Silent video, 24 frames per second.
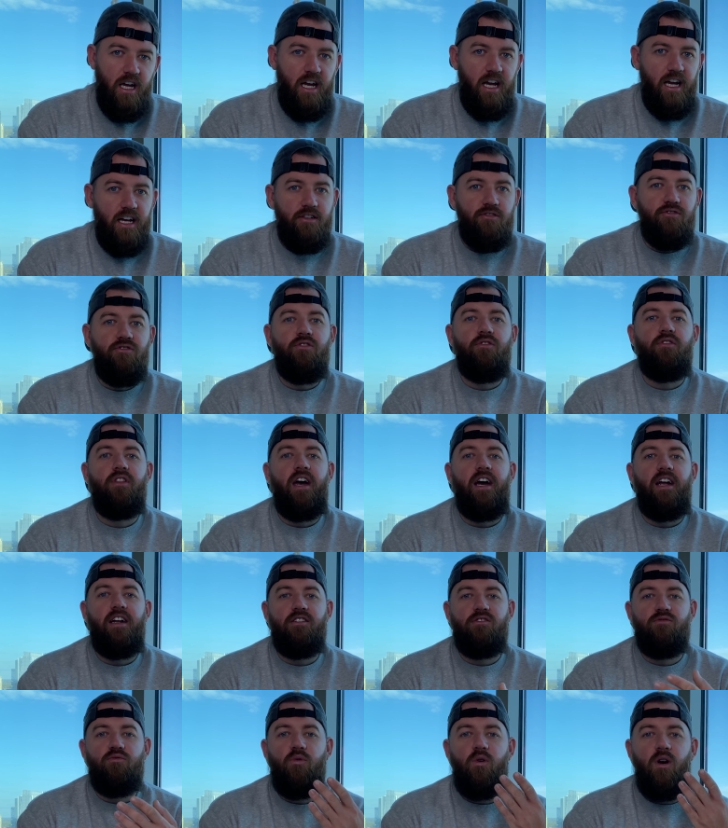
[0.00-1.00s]
And so that
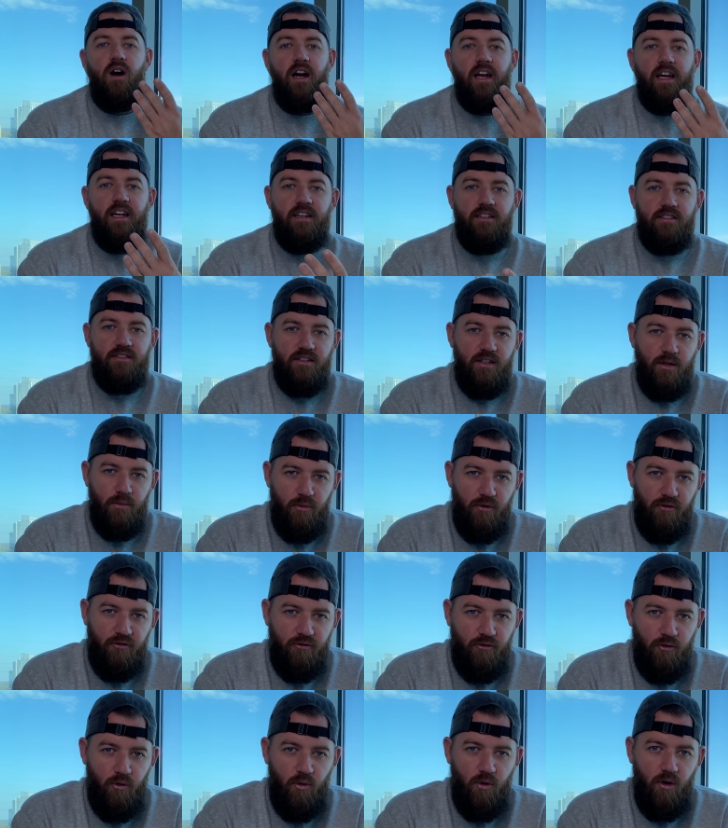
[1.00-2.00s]
is why it is number
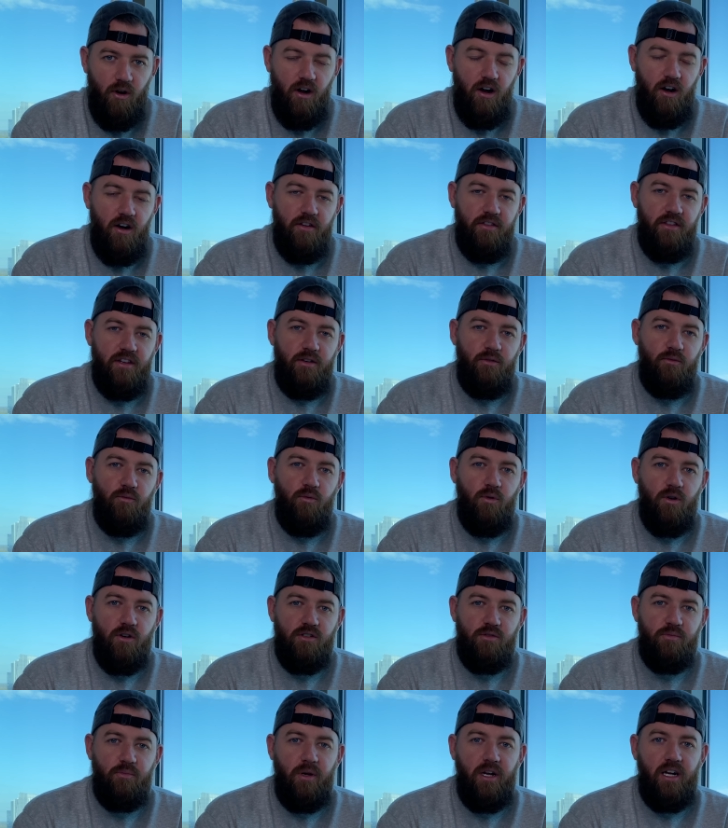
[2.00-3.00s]
4 on the
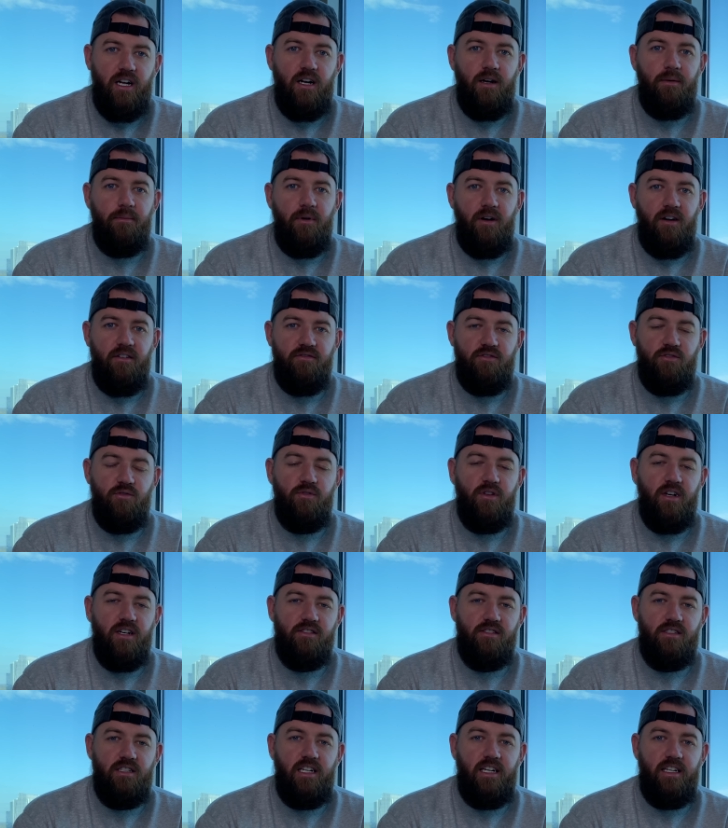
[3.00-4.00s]
worst pickup of
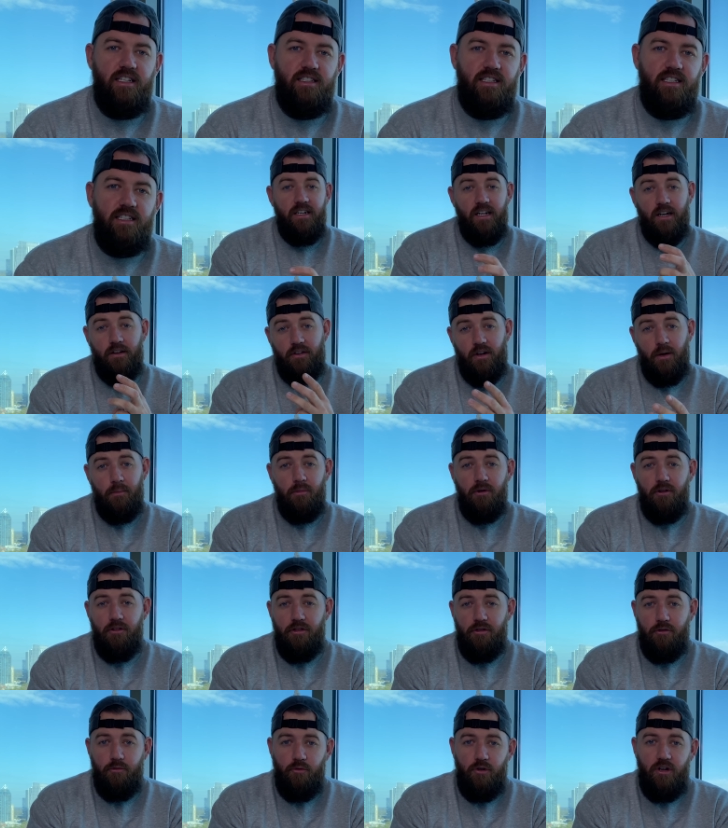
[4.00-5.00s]
2019. Now, number
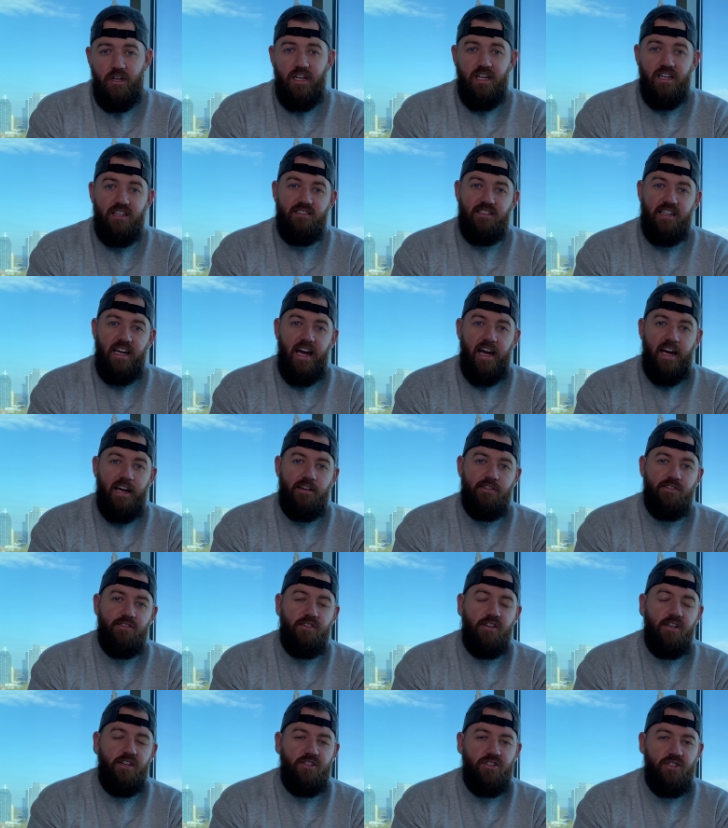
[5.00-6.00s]
3 is
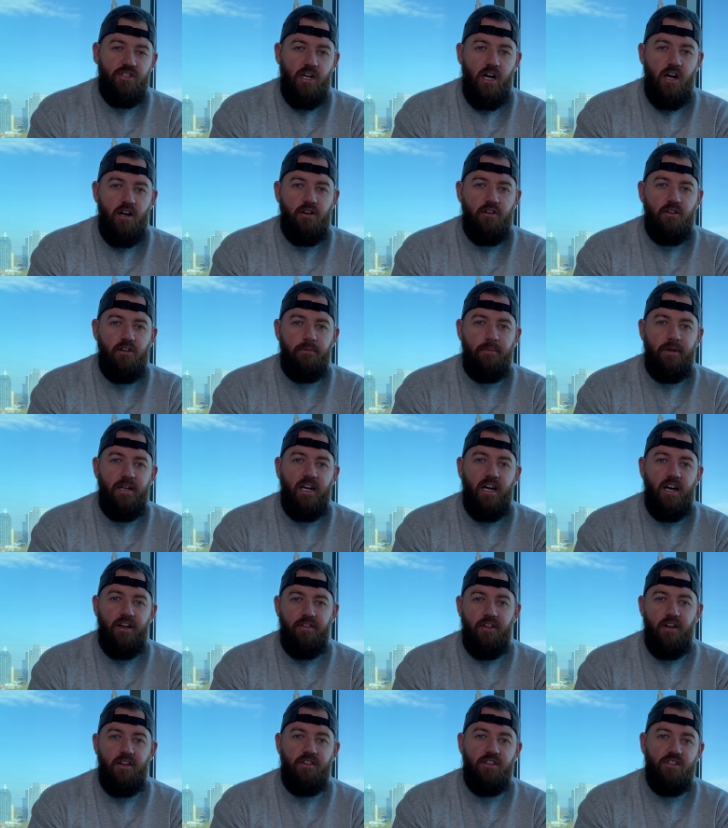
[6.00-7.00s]
actually a shocker to me. I
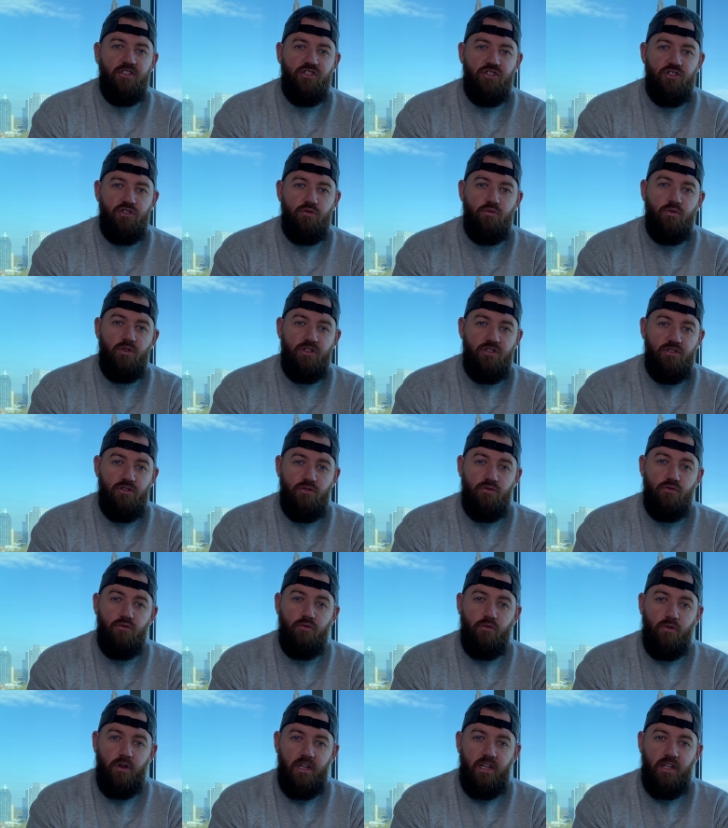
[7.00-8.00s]
thought this shoe would do
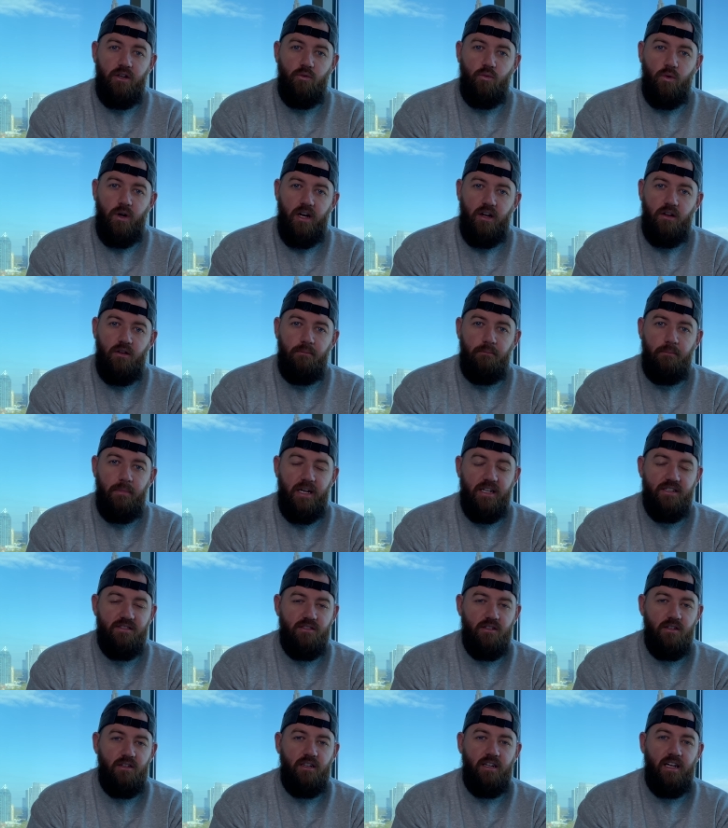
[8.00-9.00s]
really well
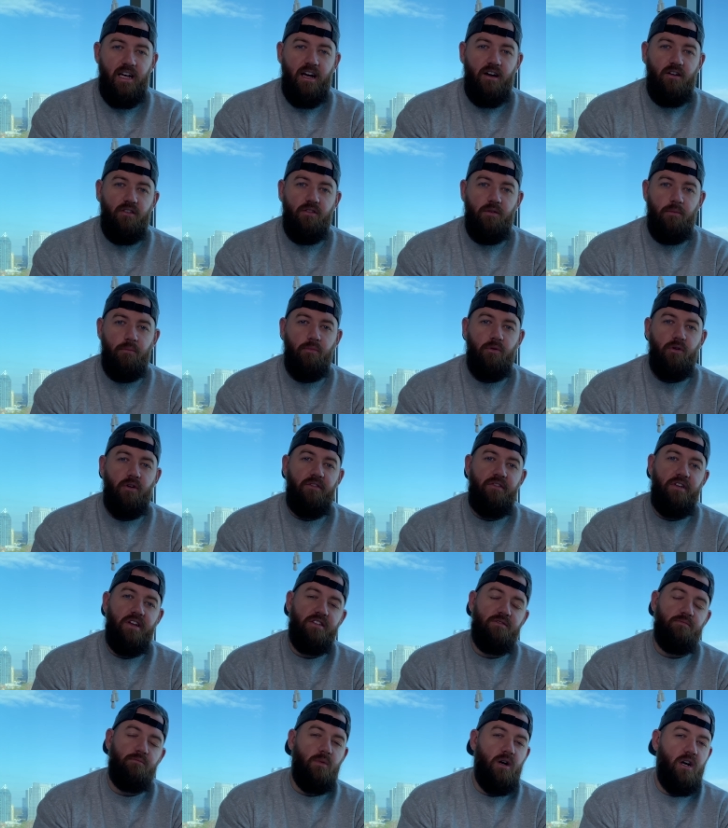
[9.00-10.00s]
based on how the
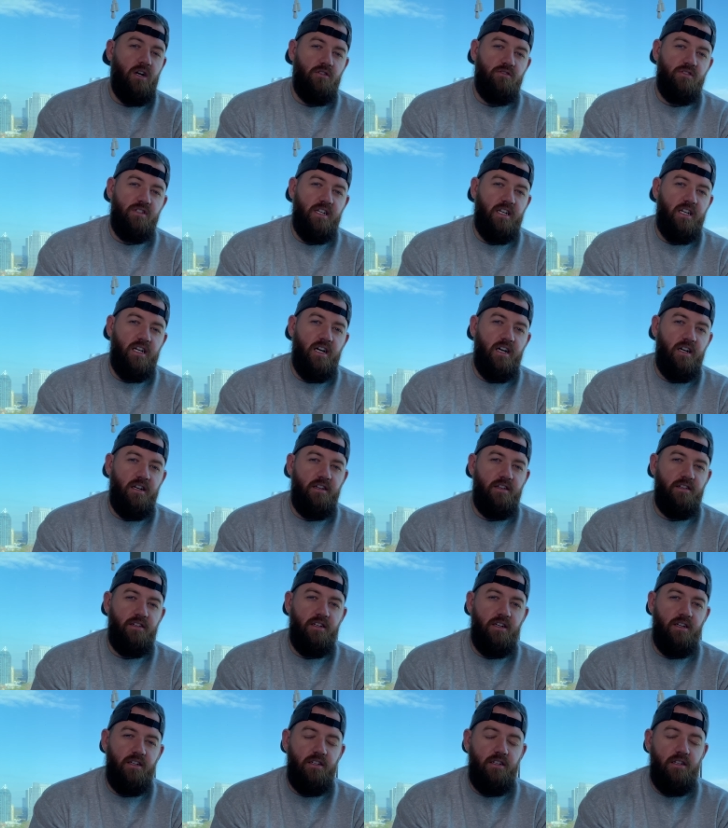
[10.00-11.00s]
previous models had kind of
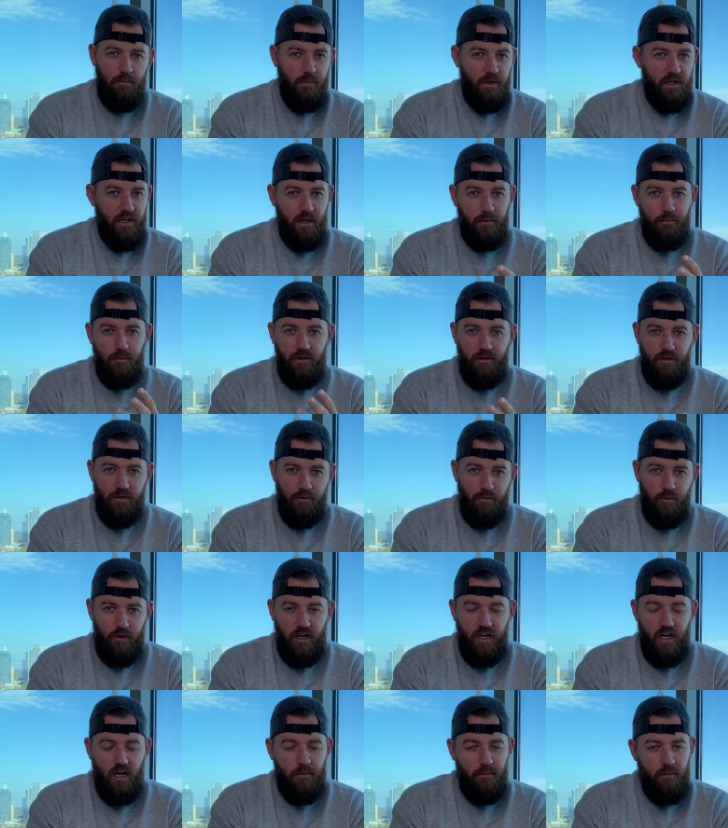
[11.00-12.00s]
done. But number
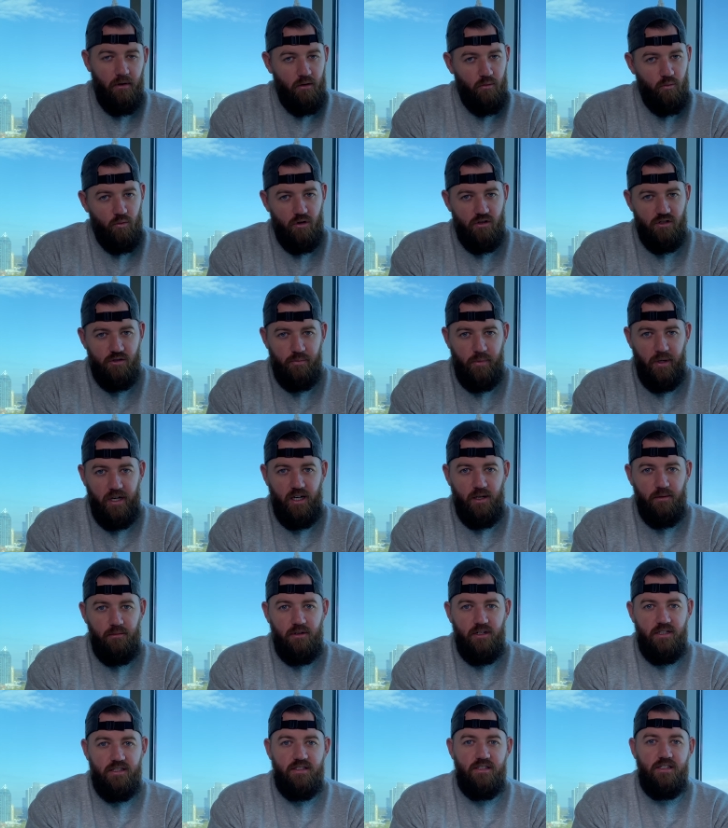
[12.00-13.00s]
3 on my worst
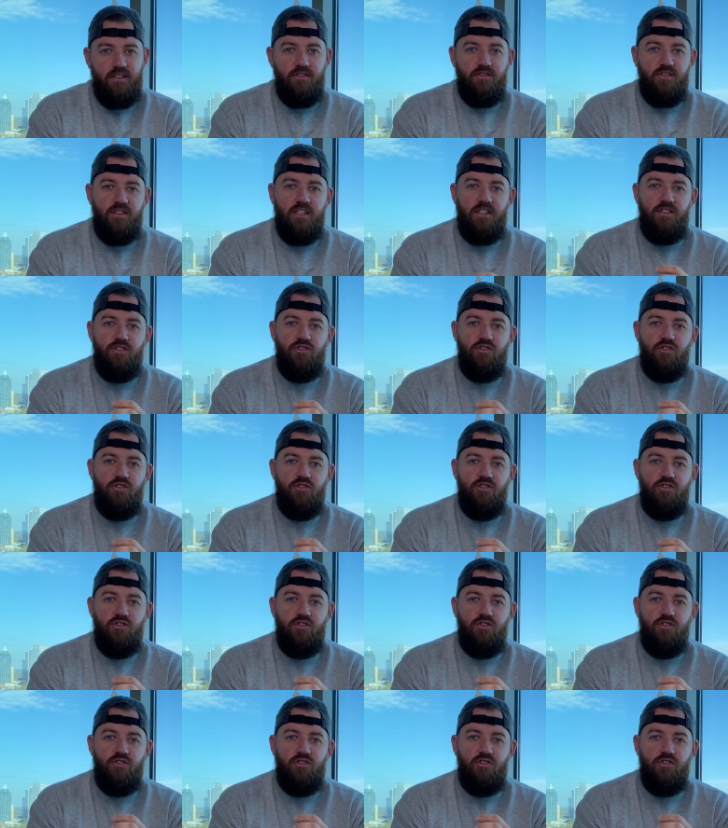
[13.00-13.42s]
pickup list is the